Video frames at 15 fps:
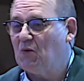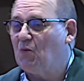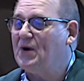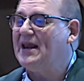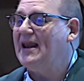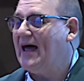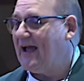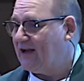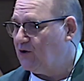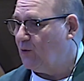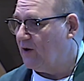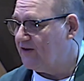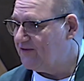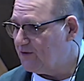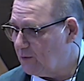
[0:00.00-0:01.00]
we like
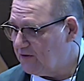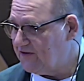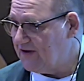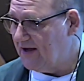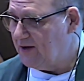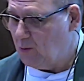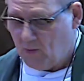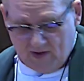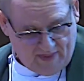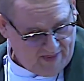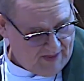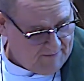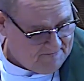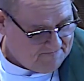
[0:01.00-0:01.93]
to associate with.